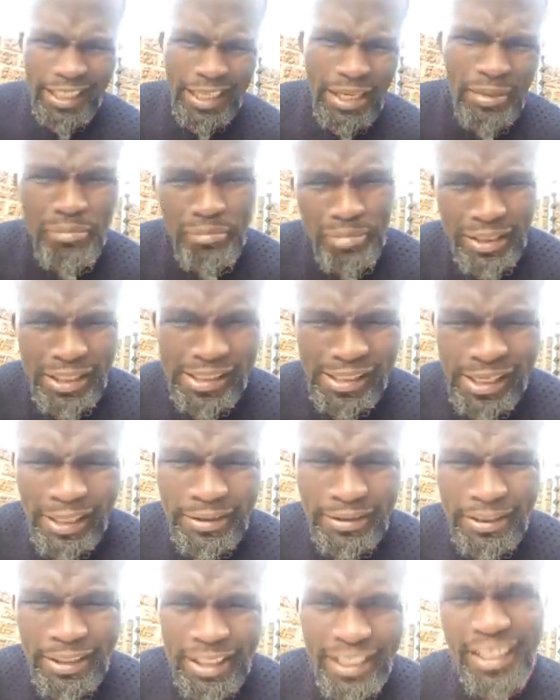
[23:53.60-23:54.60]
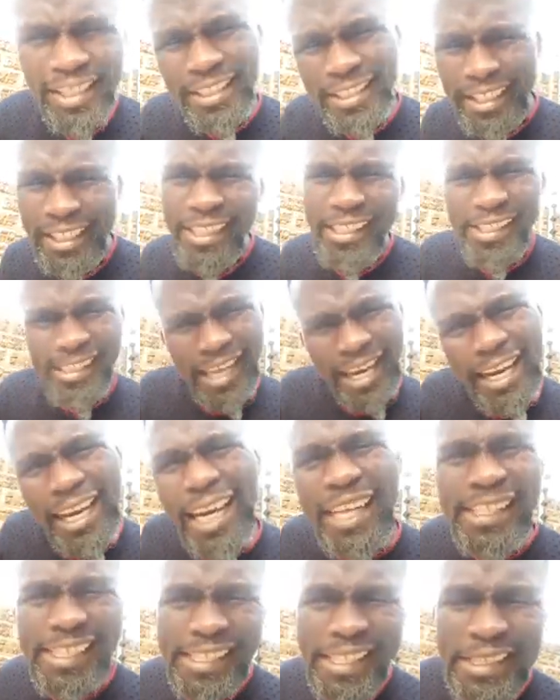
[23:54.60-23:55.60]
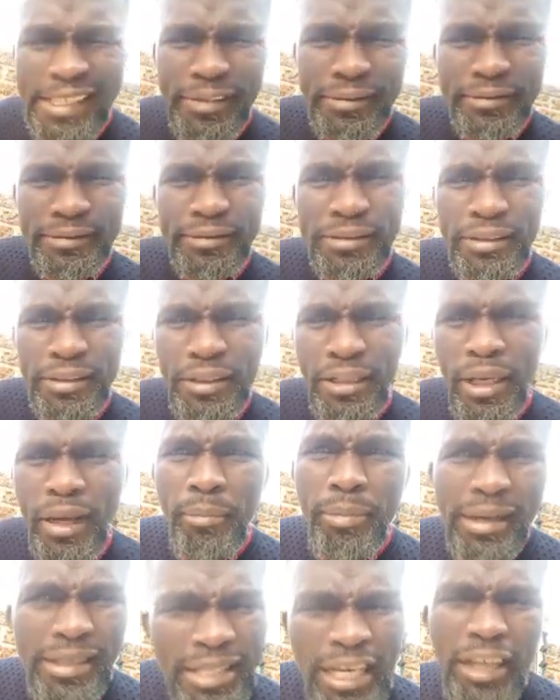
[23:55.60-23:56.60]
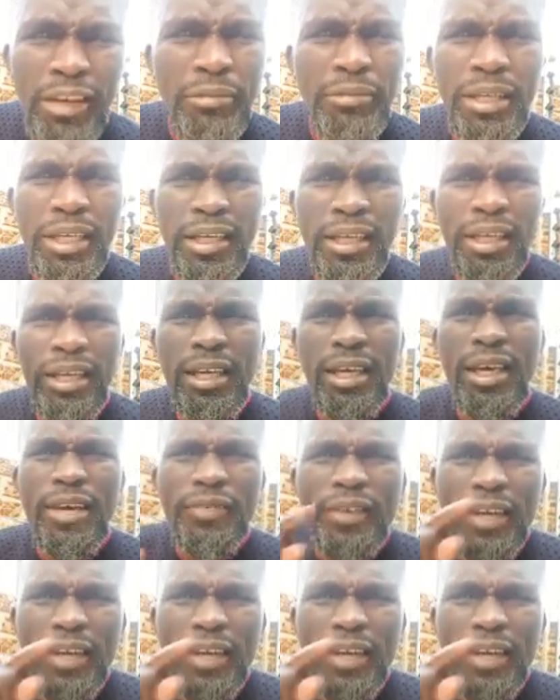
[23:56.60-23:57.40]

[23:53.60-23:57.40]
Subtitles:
imbiza, he drinks a laxative. But tell me, if an